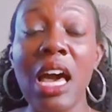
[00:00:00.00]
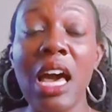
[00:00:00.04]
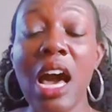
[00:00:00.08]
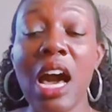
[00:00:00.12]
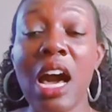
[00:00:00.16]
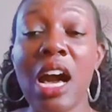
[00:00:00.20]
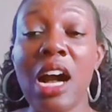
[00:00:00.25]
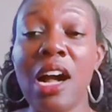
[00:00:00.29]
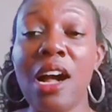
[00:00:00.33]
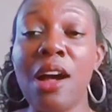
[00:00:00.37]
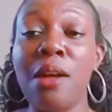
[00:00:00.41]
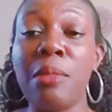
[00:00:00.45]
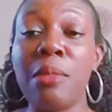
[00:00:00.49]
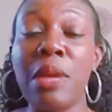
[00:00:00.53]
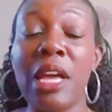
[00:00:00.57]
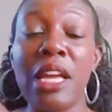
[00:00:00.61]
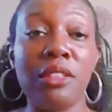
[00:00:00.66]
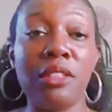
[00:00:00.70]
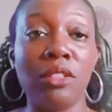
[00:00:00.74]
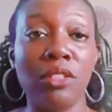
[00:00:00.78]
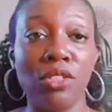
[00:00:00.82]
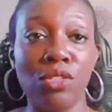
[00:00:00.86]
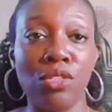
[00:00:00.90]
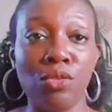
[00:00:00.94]
um,
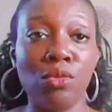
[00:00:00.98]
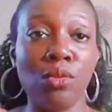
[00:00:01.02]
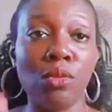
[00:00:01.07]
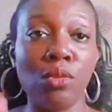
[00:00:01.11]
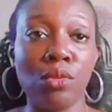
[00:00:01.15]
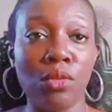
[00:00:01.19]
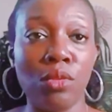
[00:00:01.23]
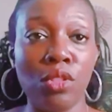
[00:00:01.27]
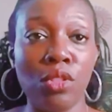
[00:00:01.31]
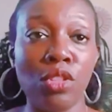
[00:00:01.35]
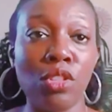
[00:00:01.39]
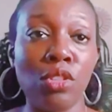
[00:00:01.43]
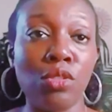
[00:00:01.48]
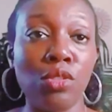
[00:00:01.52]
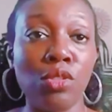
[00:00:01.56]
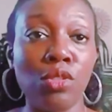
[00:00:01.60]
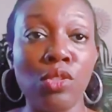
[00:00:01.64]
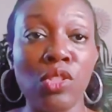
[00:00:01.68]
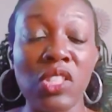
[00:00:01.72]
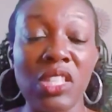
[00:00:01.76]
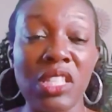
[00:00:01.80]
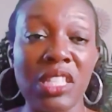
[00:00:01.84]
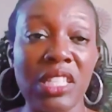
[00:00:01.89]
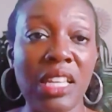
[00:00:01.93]
and do, you know,
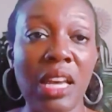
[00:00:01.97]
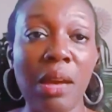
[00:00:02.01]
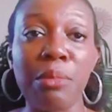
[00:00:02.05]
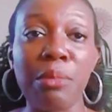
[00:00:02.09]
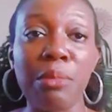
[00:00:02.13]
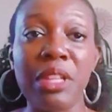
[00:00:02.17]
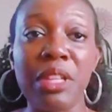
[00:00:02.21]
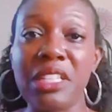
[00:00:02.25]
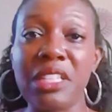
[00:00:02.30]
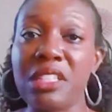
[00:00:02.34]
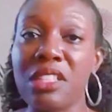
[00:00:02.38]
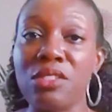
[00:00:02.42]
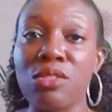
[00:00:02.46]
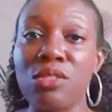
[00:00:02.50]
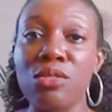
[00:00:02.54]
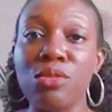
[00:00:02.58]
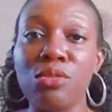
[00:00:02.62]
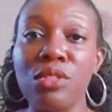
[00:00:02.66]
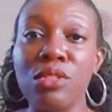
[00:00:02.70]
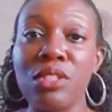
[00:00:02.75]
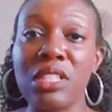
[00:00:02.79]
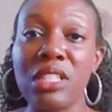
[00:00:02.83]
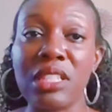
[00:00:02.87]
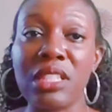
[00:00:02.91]
use the templates and
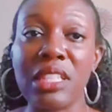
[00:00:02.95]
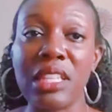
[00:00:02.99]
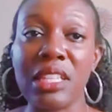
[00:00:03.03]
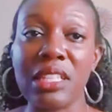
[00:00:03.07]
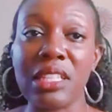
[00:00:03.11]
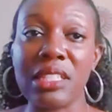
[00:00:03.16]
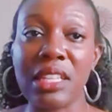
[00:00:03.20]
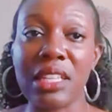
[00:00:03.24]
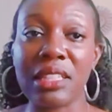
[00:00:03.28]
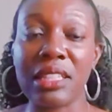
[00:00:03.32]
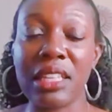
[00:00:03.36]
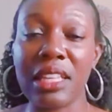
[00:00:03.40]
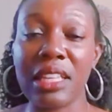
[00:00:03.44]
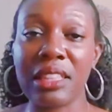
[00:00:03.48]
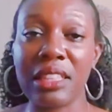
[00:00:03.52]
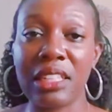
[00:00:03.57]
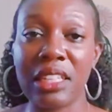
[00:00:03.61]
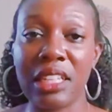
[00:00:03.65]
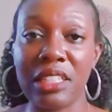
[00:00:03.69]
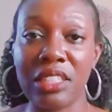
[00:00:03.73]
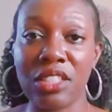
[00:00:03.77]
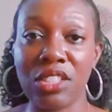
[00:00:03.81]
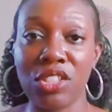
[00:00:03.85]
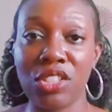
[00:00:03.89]
tools and things like that that
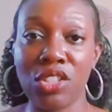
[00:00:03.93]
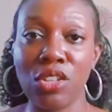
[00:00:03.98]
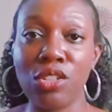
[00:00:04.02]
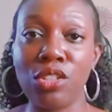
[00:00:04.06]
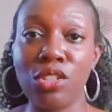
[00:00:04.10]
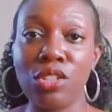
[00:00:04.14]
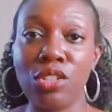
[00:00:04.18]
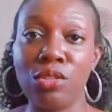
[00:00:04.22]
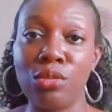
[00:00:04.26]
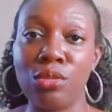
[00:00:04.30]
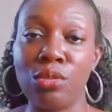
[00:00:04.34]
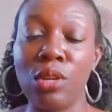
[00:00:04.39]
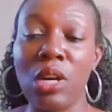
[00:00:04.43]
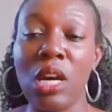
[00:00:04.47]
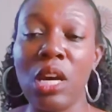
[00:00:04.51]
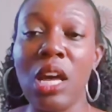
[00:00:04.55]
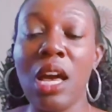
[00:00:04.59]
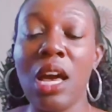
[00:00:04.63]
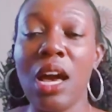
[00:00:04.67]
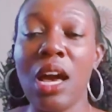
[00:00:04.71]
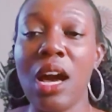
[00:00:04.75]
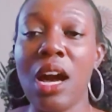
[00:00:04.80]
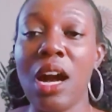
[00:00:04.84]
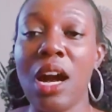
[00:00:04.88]
I show you
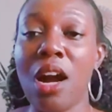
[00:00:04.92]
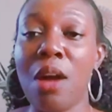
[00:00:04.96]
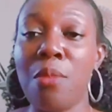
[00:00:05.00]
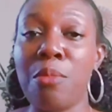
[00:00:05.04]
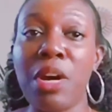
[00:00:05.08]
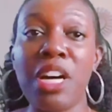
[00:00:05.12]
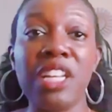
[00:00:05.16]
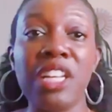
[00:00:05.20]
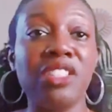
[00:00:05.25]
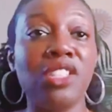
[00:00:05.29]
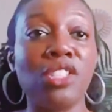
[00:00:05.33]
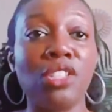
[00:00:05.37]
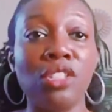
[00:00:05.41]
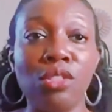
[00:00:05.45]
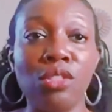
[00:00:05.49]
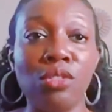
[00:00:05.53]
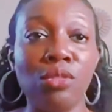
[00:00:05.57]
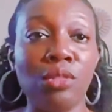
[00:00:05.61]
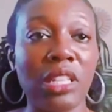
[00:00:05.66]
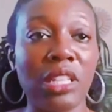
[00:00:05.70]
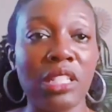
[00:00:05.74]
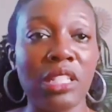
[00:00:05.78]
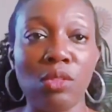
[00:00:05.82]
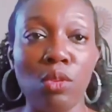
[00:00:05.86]
um, until you
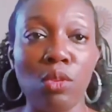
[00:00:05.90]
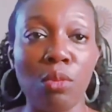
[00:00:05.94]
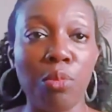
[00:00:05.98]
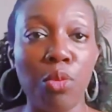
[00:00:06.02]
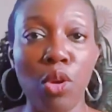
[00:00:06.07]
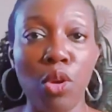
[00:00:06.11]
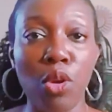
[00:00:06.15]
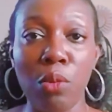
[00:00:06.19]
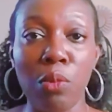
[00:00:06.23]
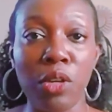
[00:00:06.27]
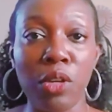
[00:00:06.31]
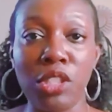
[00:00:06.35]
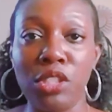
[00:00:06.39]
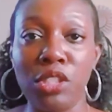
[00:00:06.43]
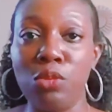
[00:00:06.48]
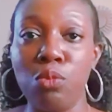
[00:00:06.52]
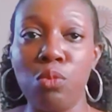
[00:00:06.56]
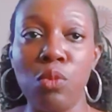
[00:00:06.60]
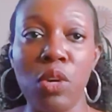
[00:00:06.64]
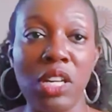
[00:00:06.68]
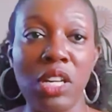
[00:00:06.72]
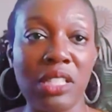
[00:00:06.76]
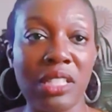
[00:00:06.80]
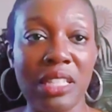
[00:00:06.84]
get to a point where you
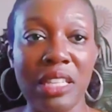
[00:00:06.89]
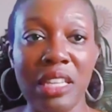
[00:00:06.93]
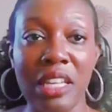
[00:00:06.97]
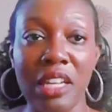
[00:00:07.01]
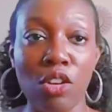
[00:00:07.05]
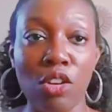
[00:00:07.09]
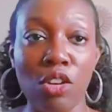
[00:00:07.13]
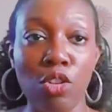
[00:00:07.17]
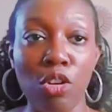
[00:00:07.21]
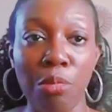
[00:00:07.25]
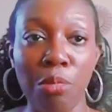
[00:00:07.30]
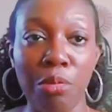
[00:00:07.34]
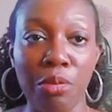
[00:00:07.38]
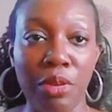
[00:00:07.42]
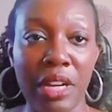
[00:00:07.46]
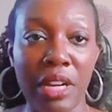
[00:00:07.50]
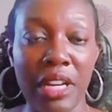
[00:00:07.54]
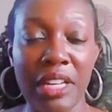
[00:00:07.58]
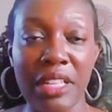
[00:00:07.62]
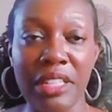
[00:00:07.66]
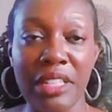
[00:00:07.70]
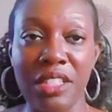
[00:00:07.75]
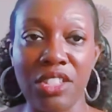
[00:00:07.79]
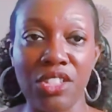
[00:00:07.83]
want to incorporate
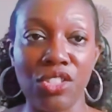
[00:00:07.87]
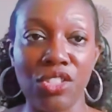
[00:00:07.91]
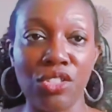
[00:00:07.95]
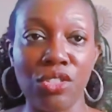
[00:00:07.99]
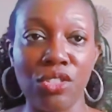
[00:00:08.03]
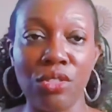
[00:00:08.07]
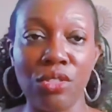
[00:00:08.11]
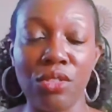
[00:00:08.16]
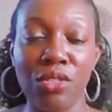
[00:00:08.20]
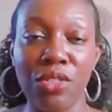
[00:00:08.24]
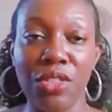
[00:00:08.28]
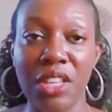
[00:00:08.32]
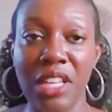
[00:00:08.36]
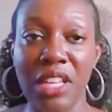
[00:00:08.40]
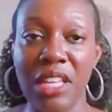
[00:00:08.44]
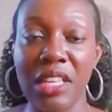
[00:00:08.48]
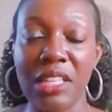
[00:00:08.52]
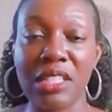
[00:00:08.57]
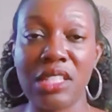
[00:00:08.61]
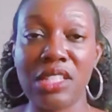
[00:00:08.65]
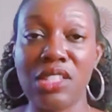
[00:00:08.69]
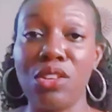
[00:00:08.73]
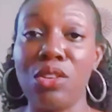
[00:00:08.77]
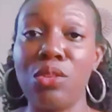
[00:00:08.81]
additional
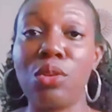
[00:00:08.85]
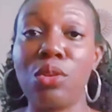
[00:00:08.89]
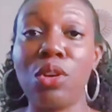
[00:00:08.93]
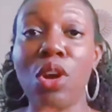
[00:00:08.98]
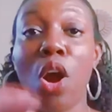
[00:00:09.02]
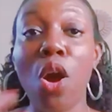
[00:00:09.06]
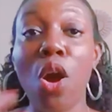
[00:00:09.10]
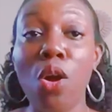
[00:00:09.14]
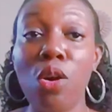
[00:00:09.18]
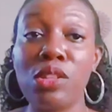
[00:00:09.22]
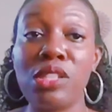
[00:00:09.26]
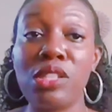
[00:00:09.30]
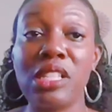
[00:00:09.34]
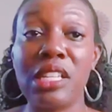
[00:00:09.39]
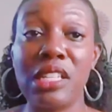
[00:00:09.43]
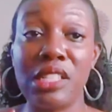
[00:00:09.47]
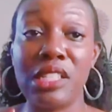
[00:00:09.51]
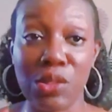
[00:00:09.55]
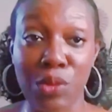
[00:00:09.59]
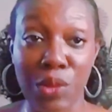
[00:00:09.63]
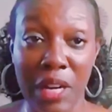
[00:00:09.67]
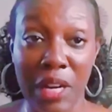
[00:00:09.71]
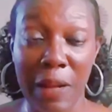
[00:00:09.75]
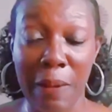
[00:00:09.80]
things. So co hosting
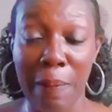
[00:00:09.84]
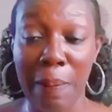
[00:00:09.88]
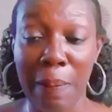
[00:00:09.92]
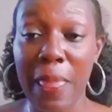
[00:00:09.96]
is great.